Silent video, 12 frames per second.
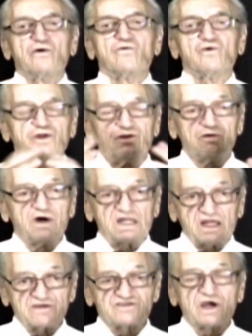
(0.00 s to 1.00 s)
We do
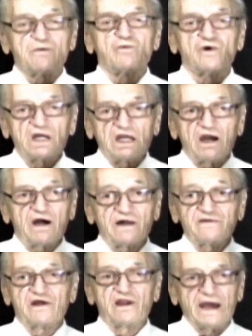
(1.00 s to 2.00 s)
it the same way
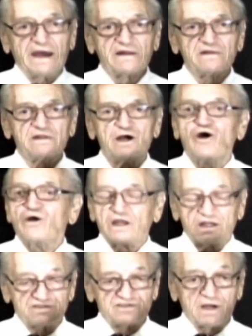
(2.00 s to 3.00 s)
on the land,
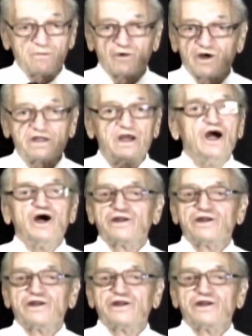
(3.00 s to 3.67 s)
the same way.